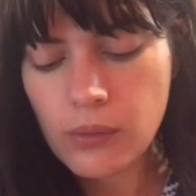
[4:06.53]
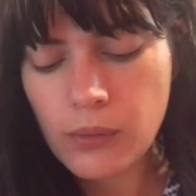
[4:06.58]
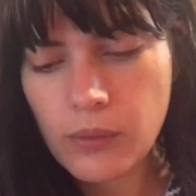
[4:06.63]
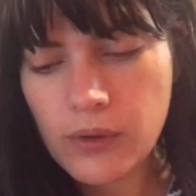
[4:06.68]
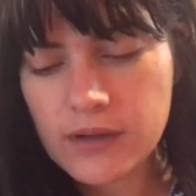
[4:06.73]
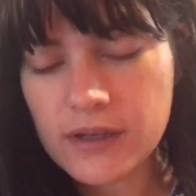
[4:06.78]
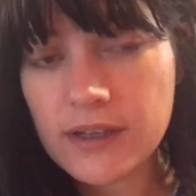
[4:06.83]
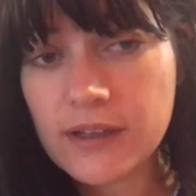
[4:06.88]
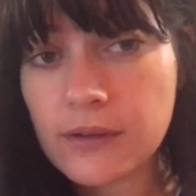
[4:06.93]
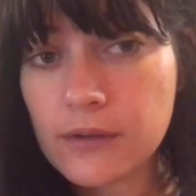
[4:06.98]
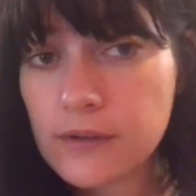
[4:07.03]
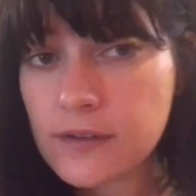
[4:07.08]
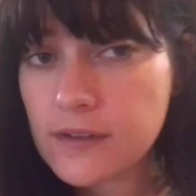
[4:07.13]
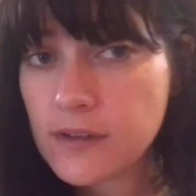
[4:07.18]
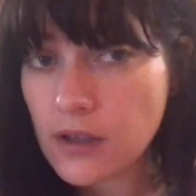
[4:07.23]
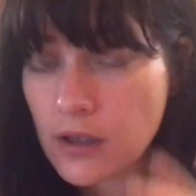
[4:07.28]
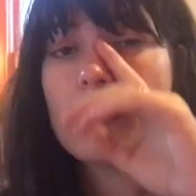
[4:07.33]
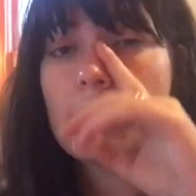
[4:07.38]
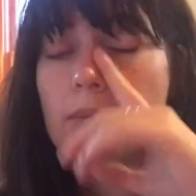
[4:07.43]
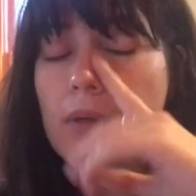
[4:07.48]
What
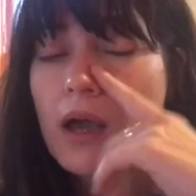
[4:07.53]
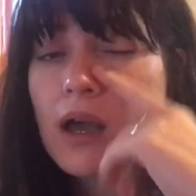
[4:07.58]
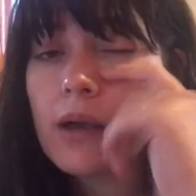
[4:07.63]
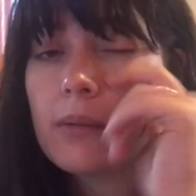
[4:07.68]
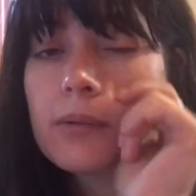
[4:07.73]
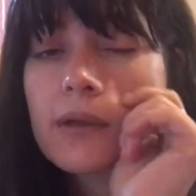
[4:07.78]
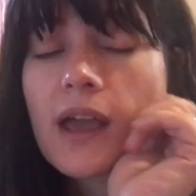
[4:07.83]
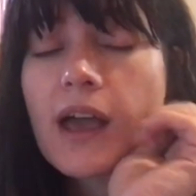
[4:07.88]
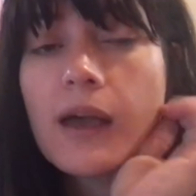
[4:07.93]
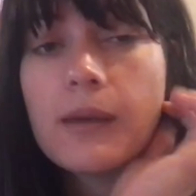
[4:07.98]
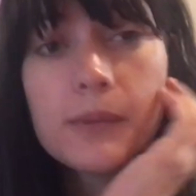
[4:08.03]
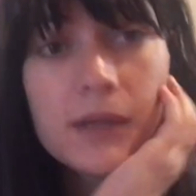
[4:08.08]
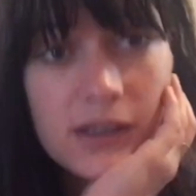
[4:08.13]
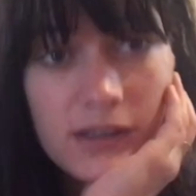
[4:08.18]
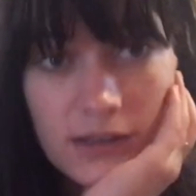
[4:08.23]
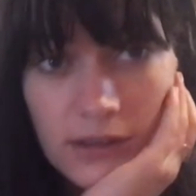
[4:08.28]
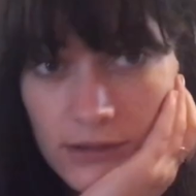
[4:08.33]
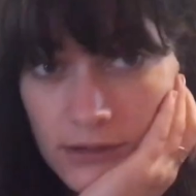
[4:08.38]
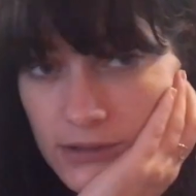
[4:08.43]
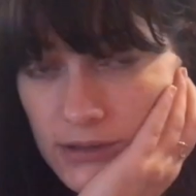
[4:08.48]
else? I'm
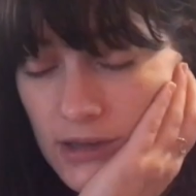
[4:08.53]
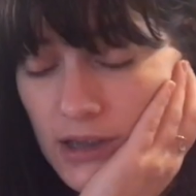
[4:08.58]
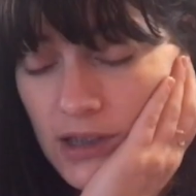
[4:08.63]
upcoming,